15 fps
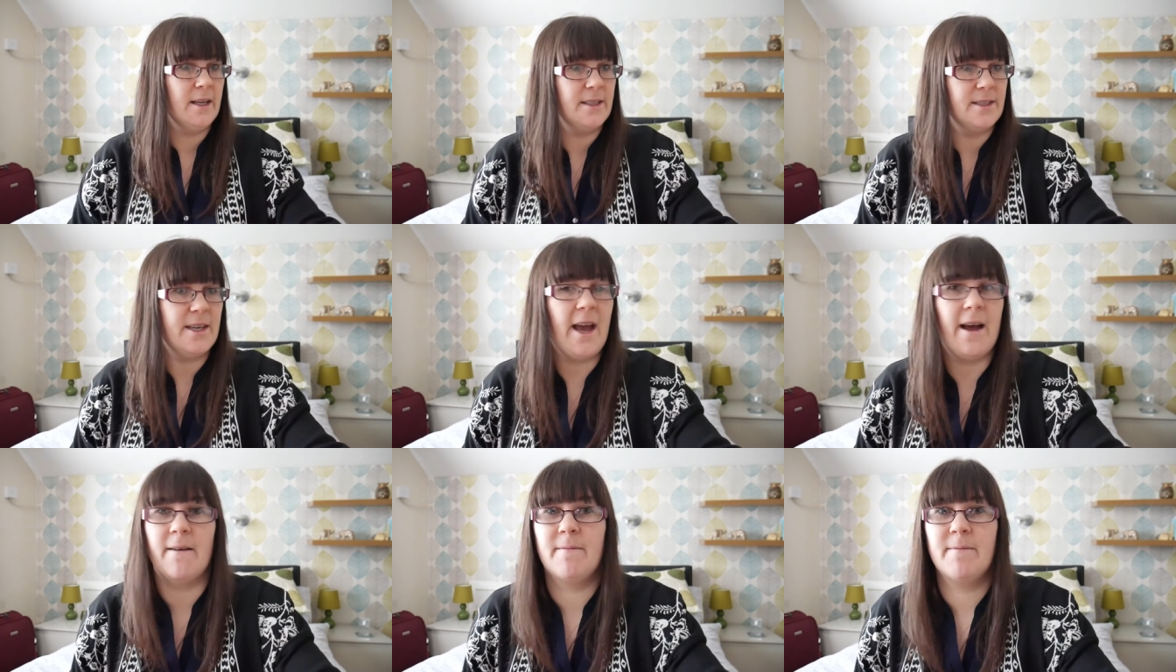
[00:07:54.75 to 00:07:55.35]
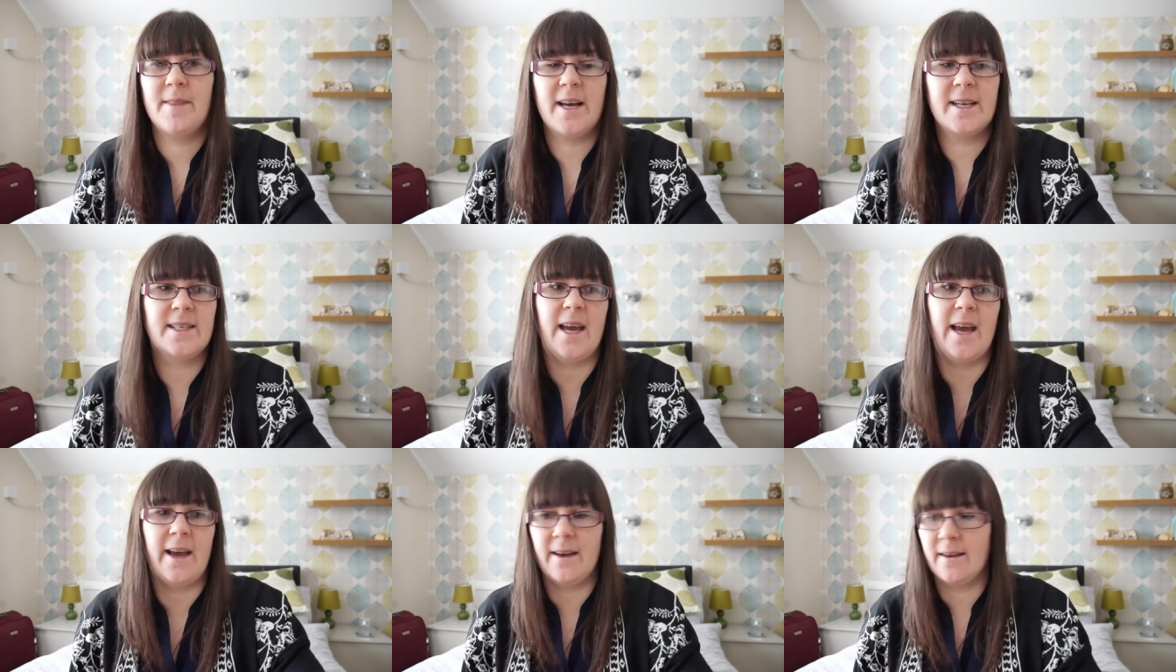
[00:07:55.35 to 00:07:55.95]
So yeah, that's
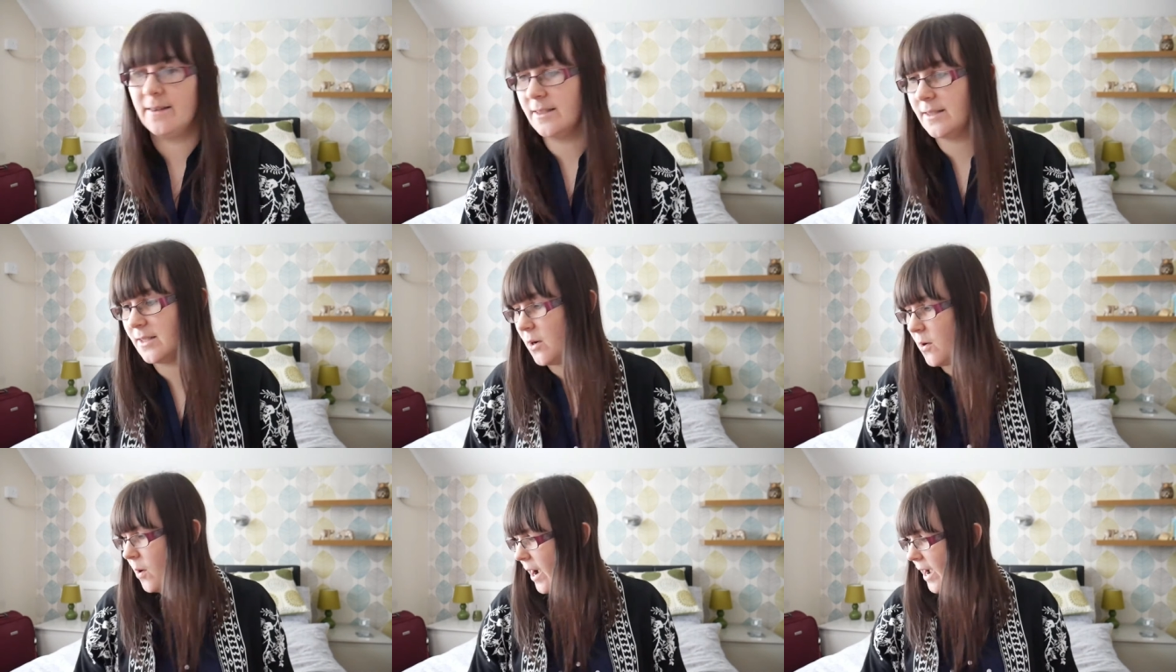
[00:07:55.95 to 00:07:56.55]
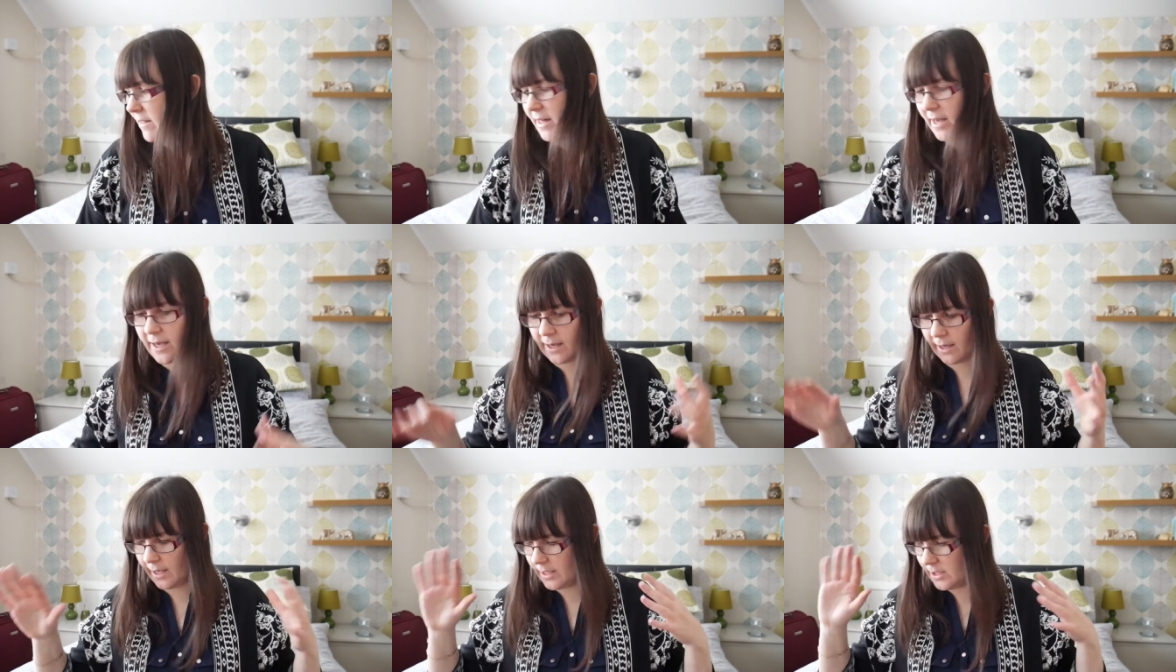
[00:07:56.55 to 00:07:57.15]
it. So I
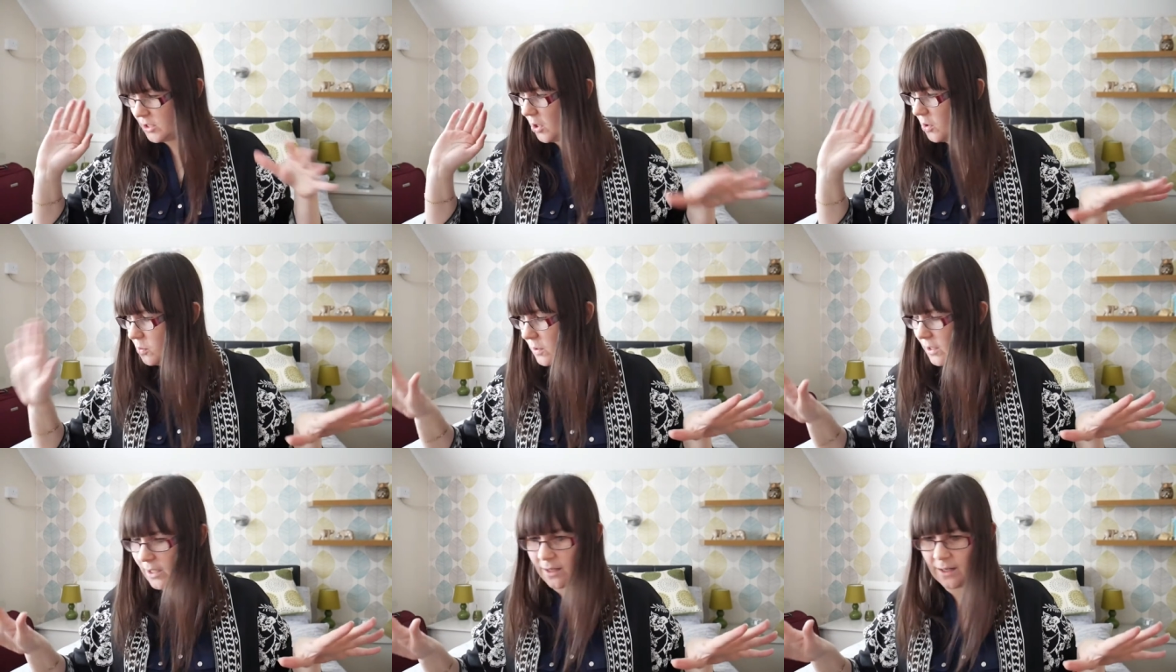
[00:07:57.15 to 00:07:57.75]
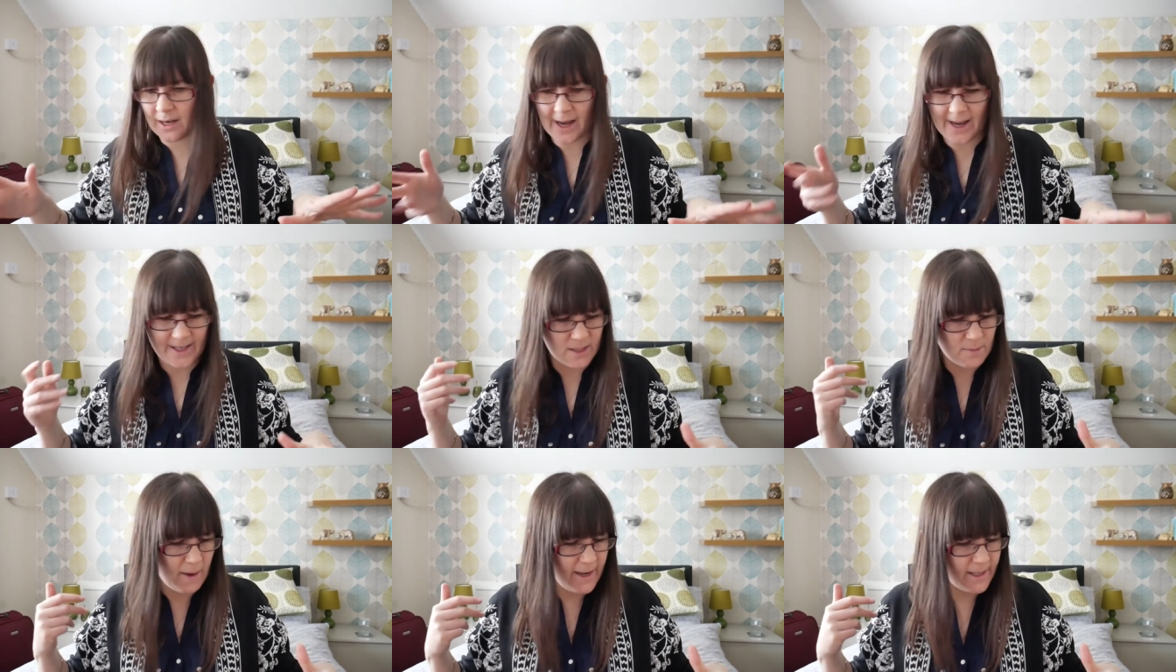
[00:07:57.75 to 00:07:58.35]
think in total I
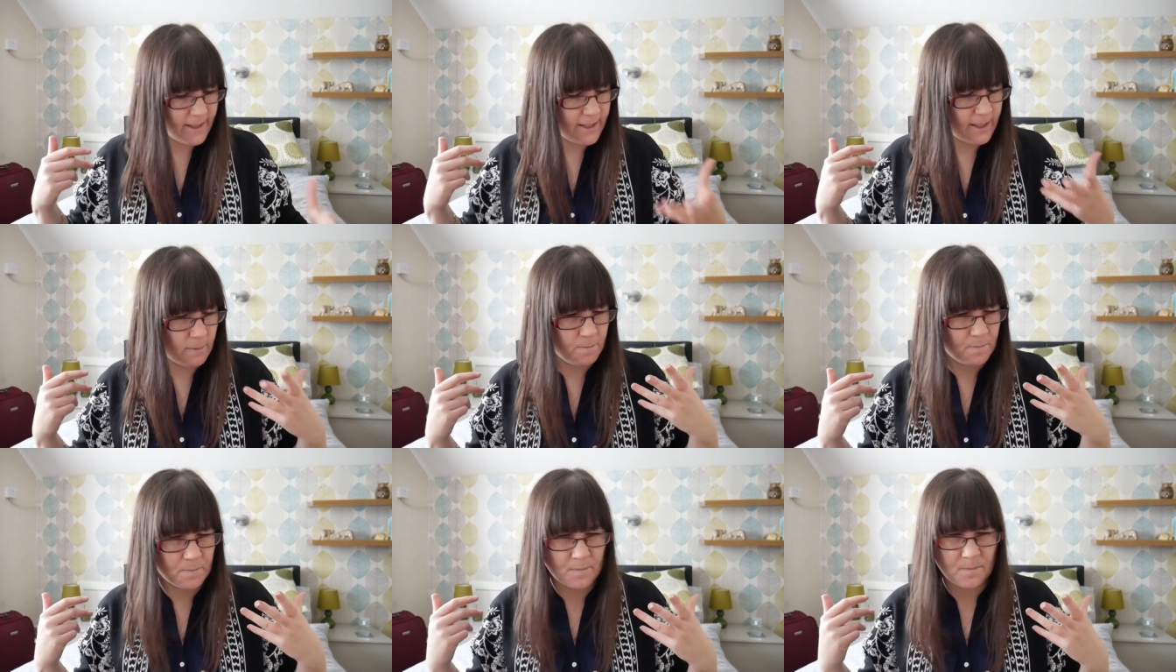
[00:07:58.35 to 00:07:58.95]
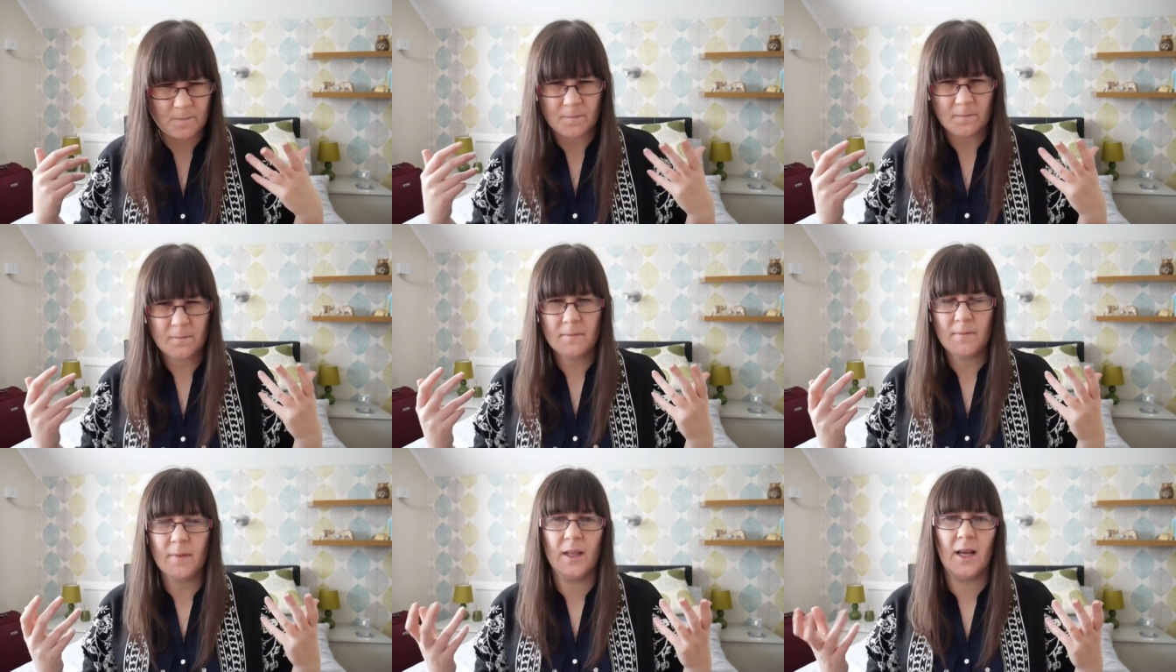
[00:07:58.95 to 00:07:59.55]
spent
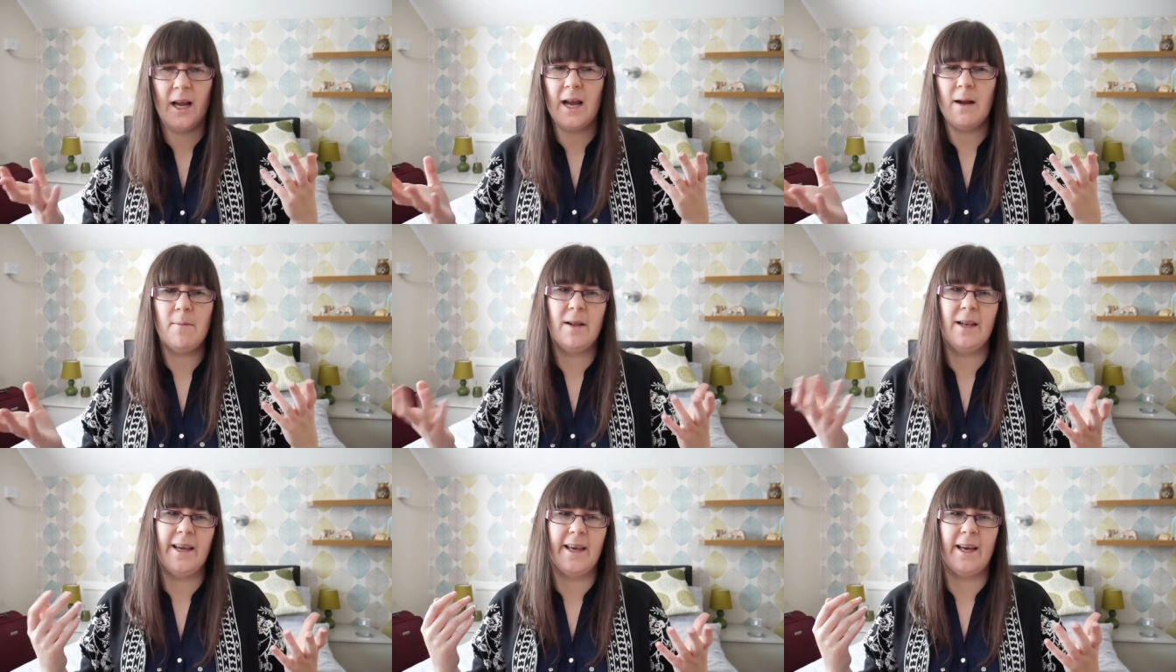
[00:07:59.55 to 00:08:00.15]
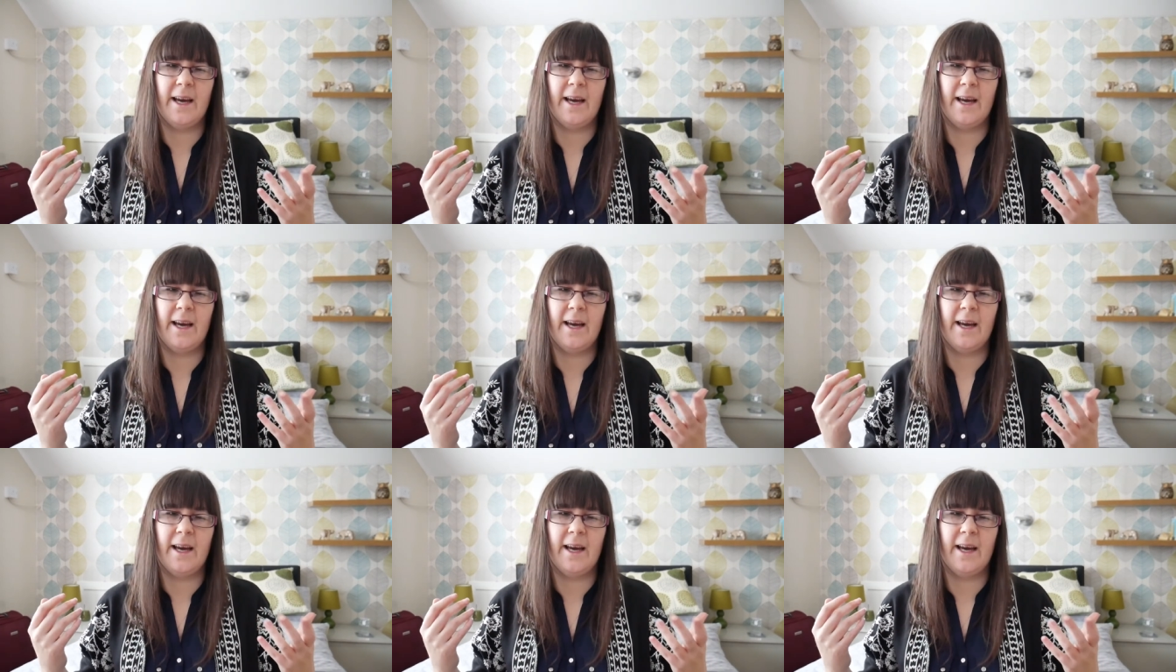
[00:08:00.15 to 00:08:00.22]
um, like